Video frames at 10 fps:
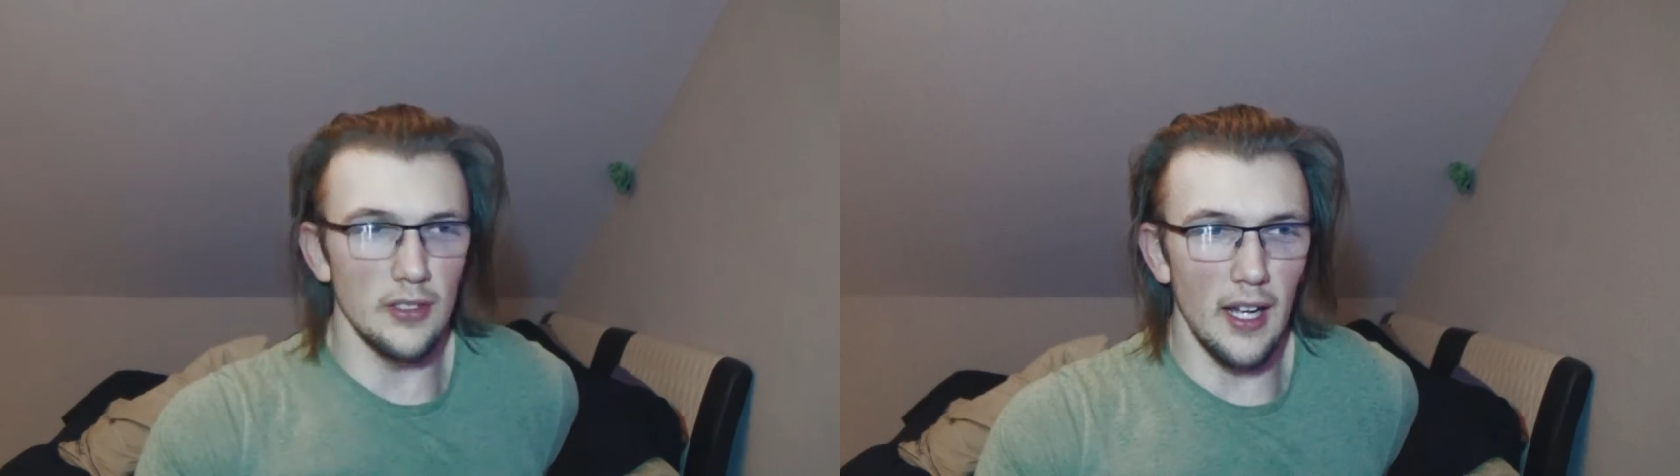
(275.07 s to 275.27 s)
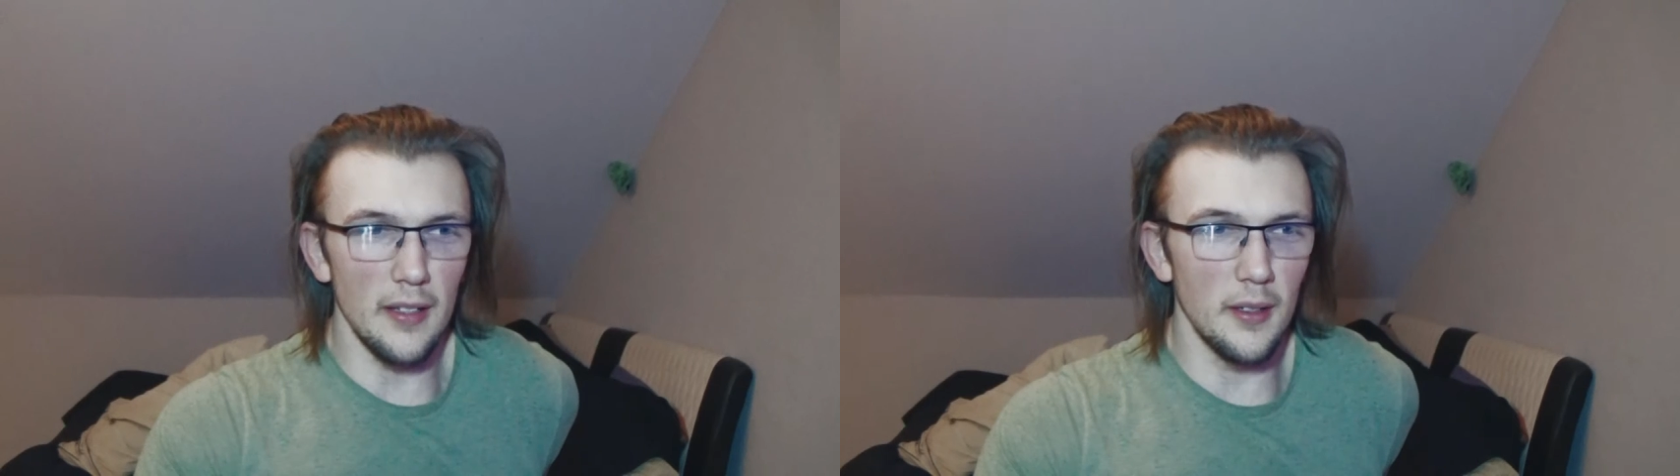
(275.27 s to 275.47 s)

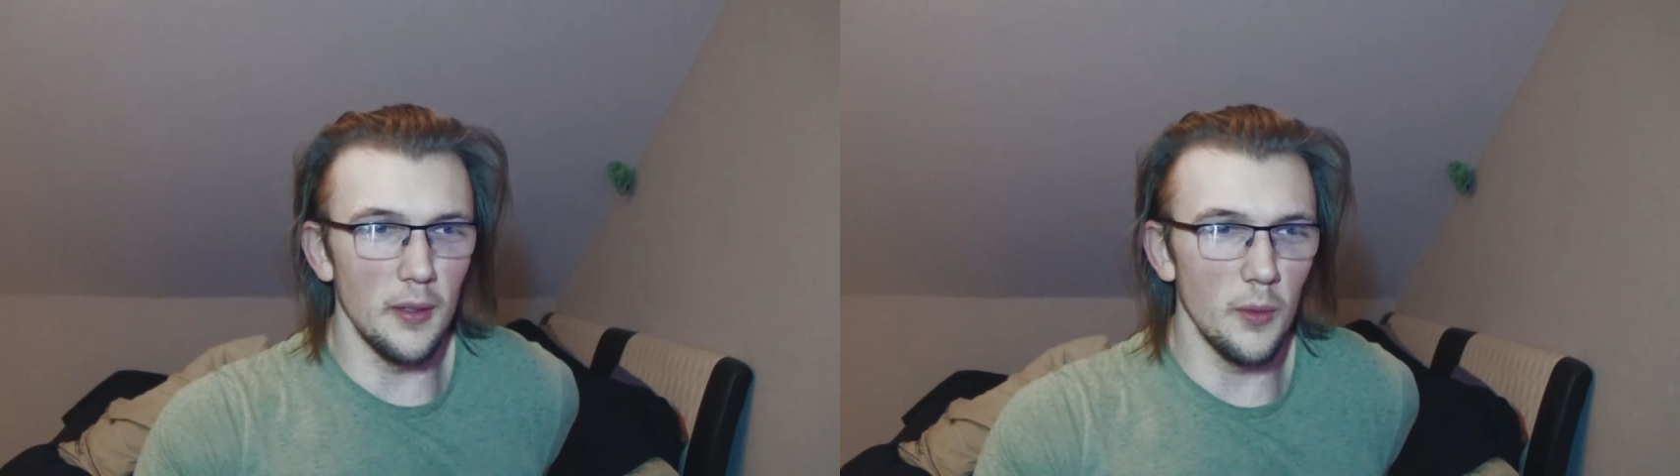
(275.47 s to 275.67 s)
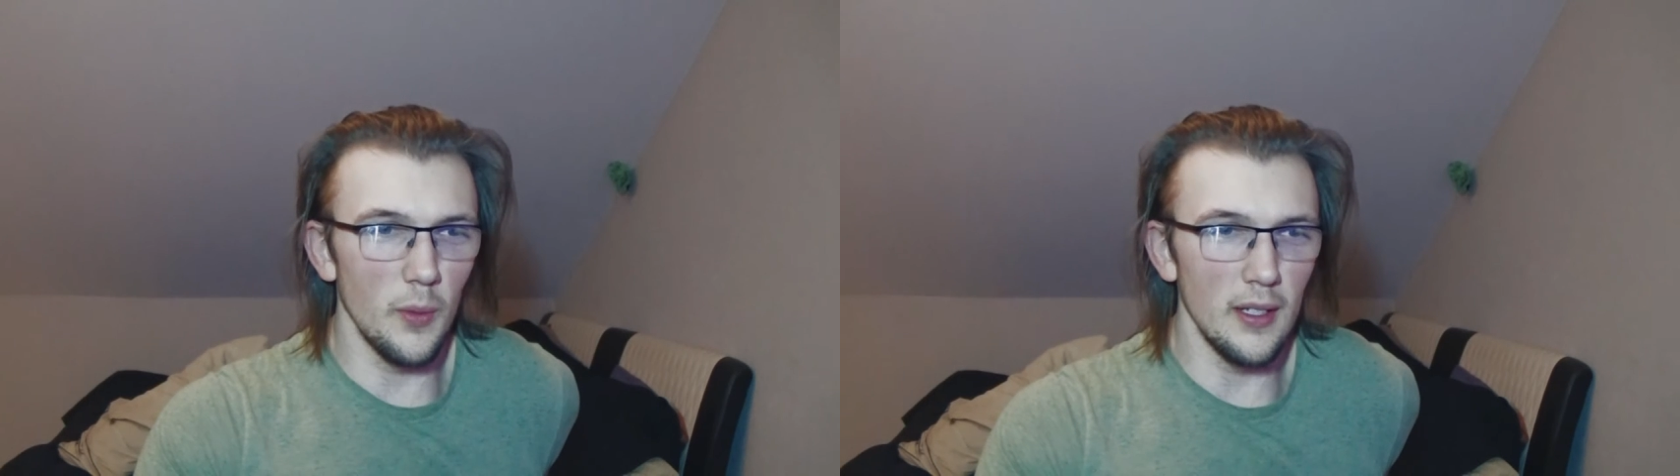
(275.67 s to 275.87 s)
are not
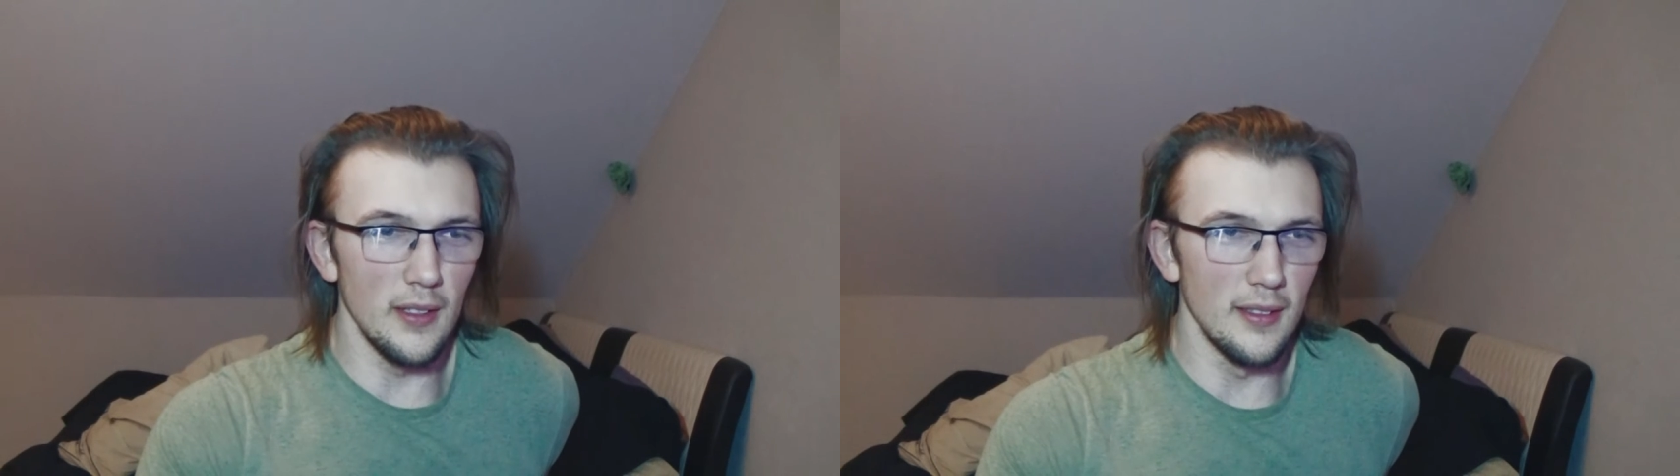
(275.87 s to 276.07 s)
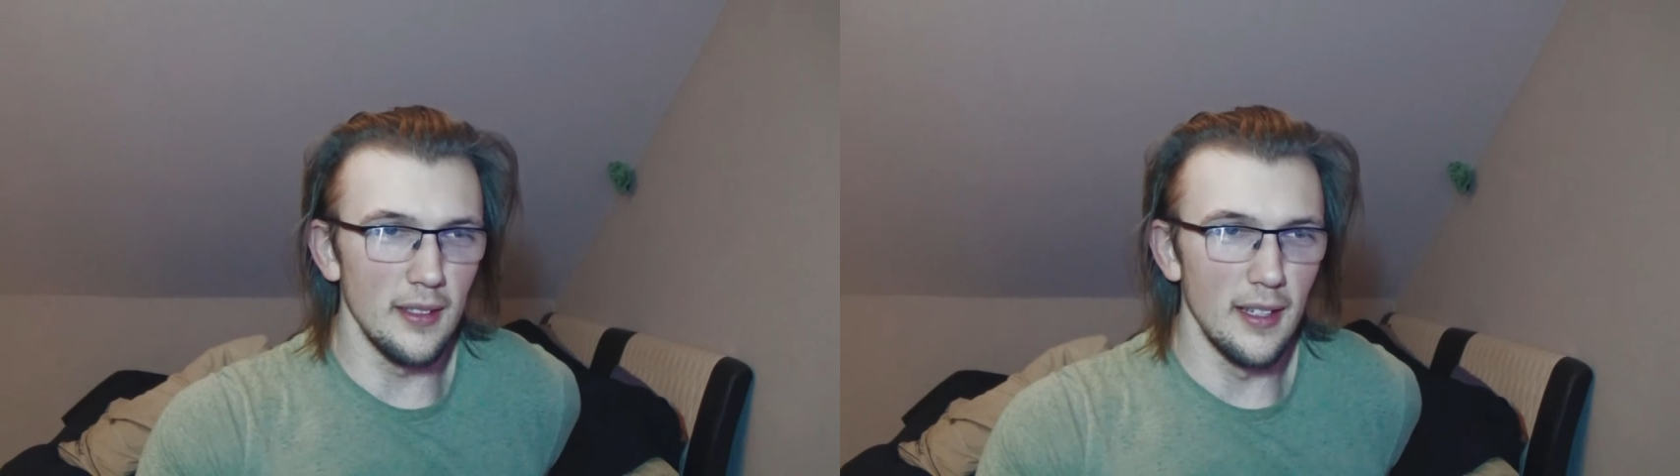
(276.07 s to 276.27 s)
going
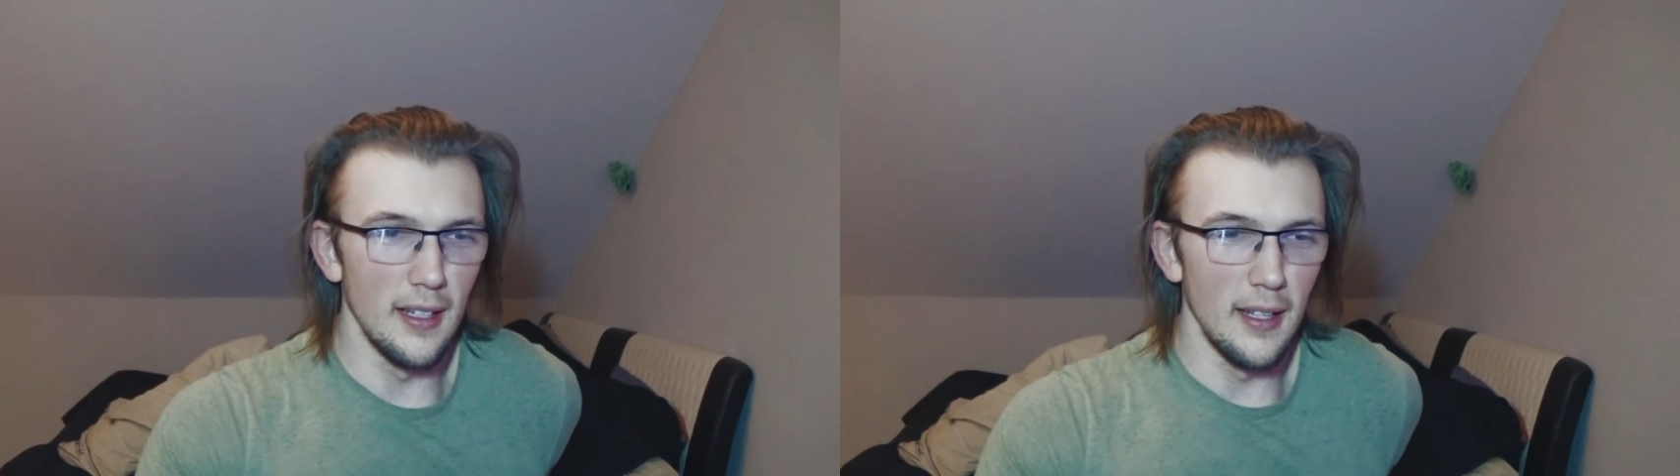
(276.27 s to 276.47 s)
well,